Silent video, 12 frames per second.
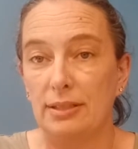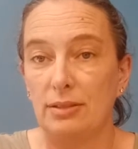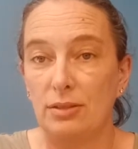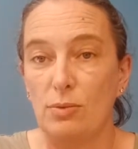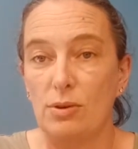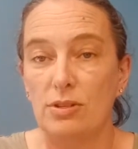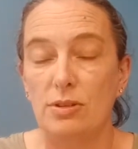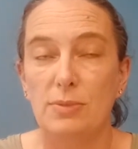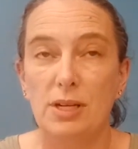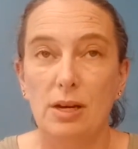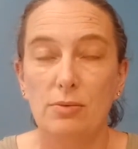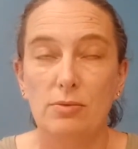and squash them
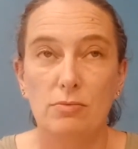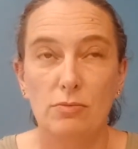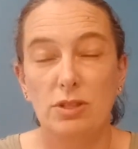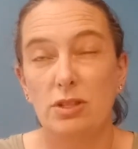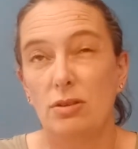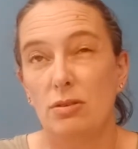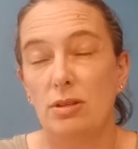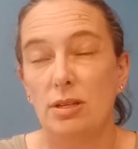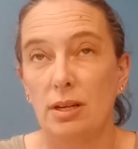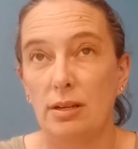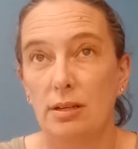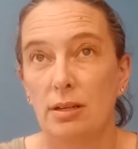down, which you could have
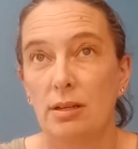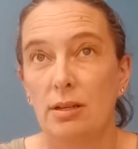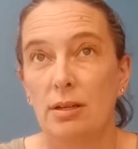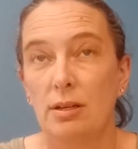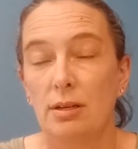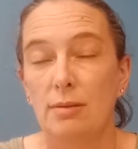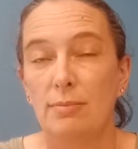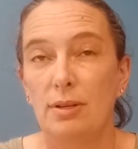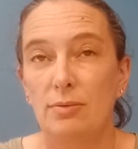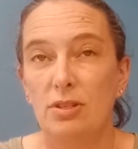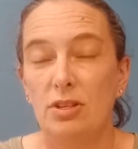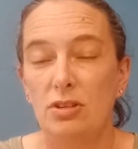done. But I
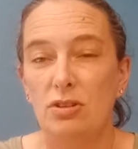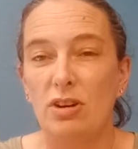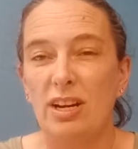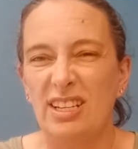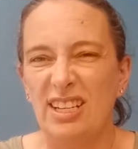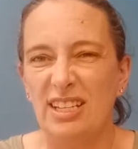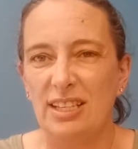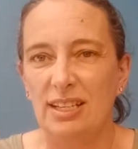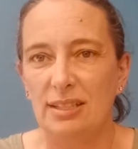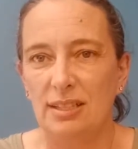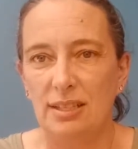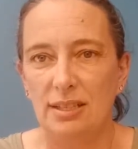was just trying to get the
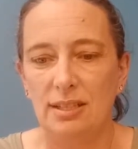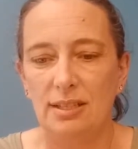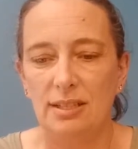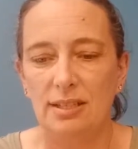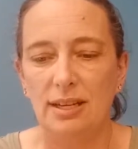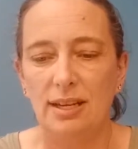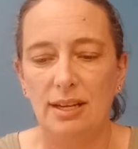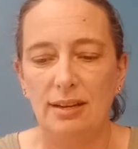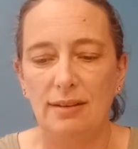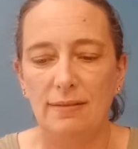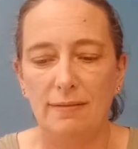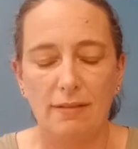
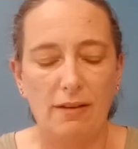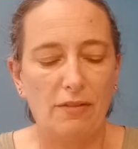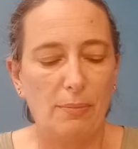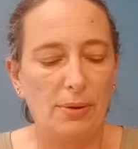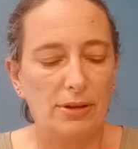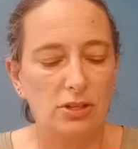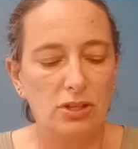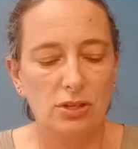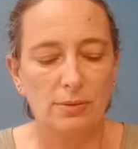consistency of a punch.